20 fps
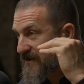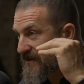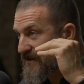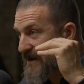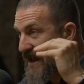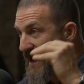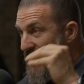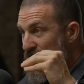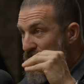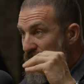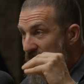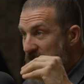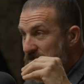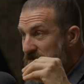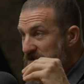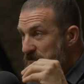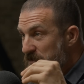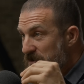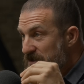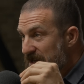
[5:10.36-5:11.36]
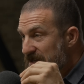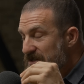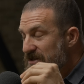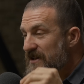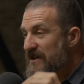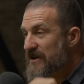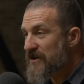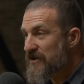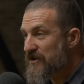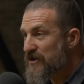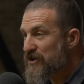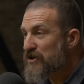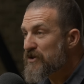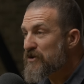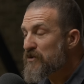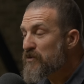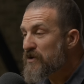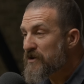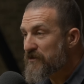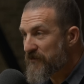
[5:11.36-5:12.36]
nanograms per deciliter,
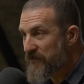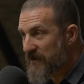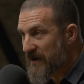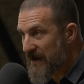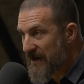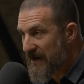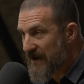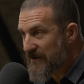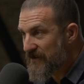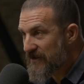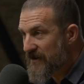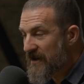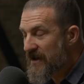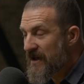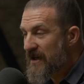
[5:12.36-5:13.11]
you would find